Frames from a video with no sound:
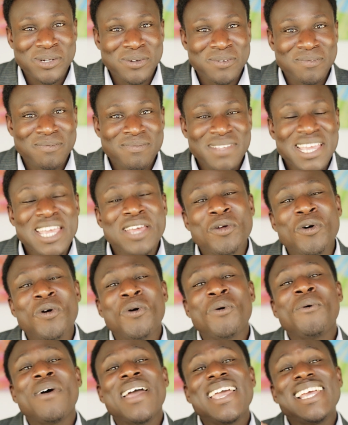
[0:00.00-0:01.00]
you, it
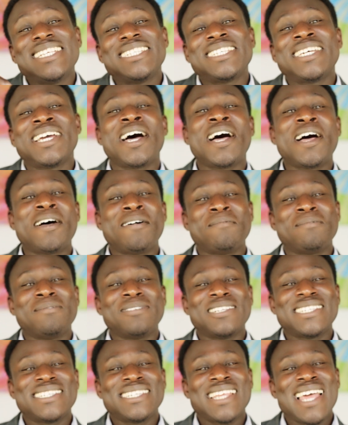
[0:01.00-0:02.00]
always
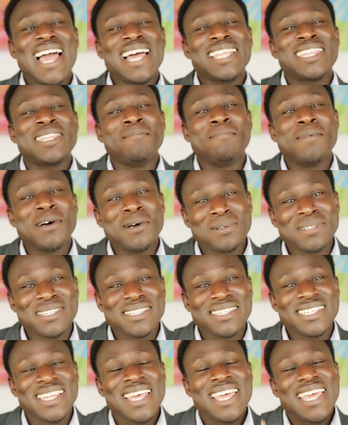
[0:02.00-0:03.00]
comes at the
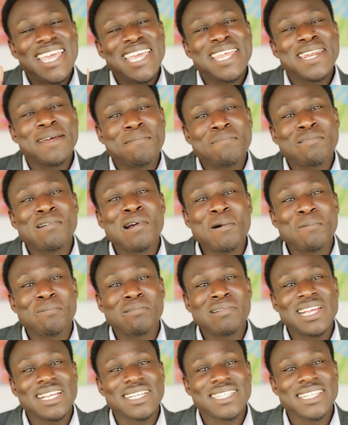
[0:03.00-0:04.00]
most
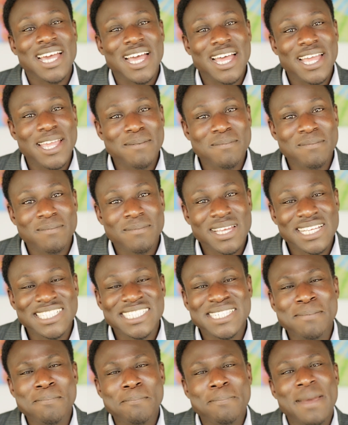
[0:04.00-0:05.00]
inappropriate time.
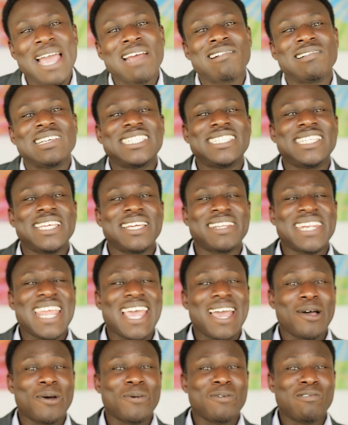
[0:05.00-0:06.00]
It's embarrassing
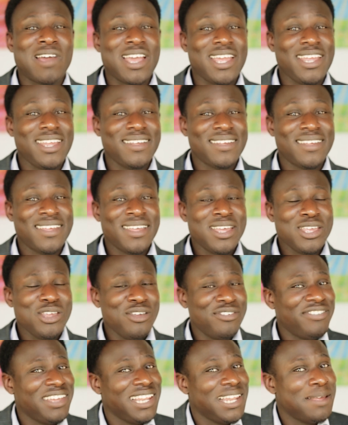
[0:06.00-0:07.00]
now, right?
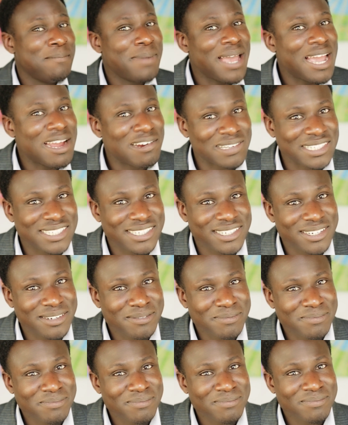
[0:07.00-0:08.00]
You feel
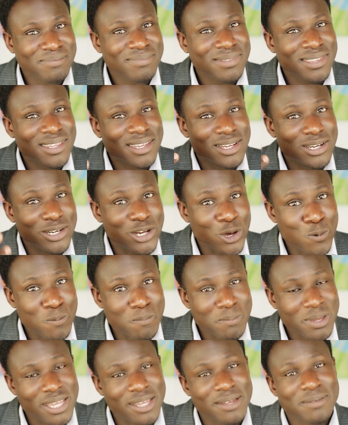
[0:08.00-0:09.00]
embarrassed.
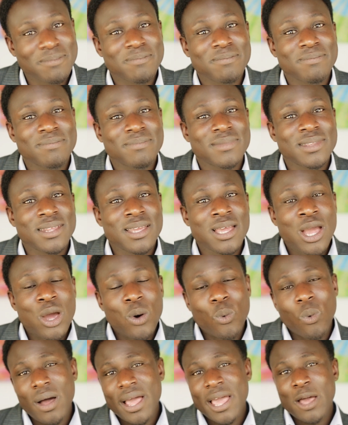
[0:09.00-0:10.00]
Don't be.
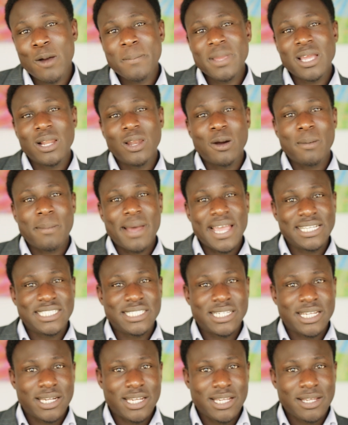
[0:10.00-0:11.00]
What helped me along my
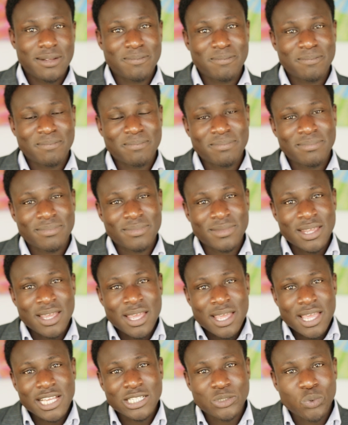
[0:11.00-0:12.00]
journey
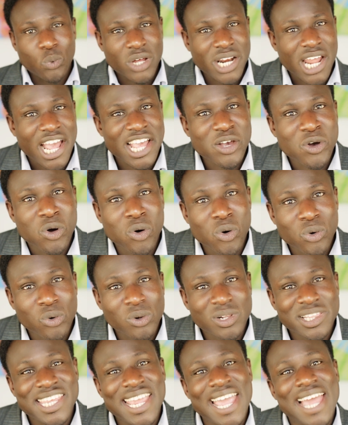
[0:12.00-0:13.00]
is what I
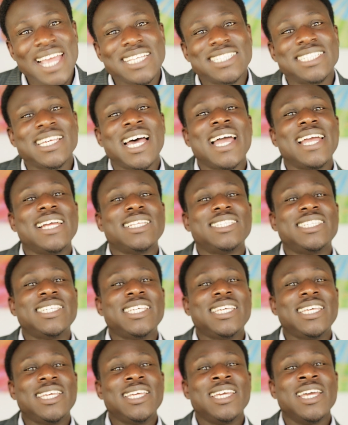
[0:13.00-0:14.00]
call the
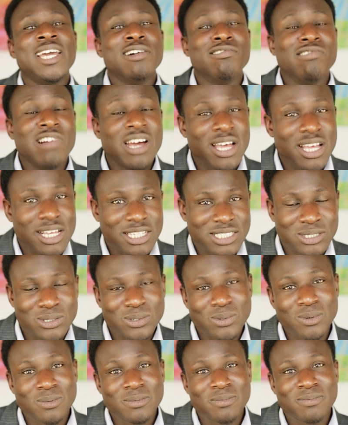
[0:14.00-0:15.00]
anxiety
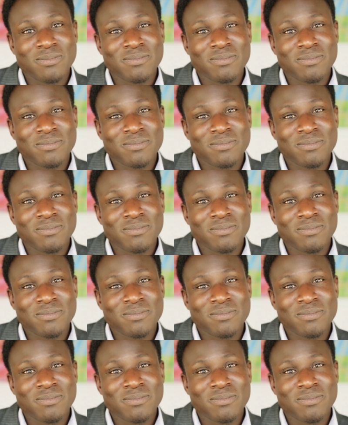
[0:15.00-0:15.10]
rehearsal.